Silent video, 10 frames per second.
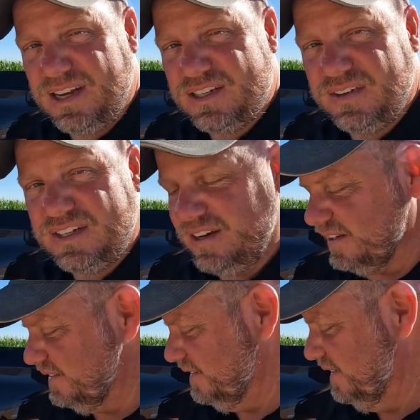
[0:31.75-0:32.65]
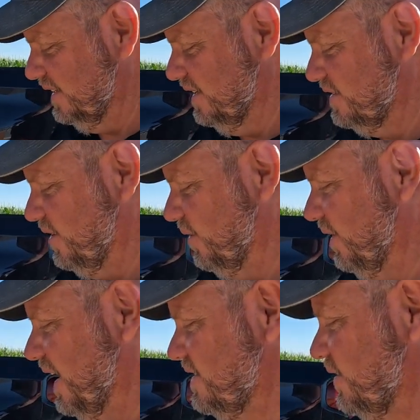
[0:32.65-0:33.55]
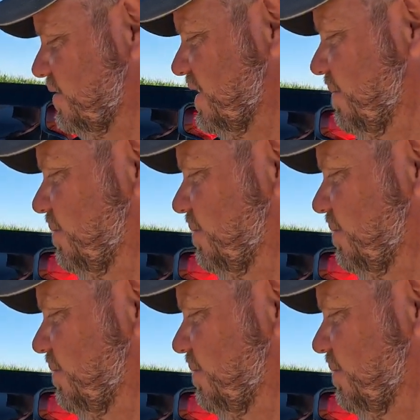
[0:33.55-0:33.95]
SUV Talk. So as it goes up,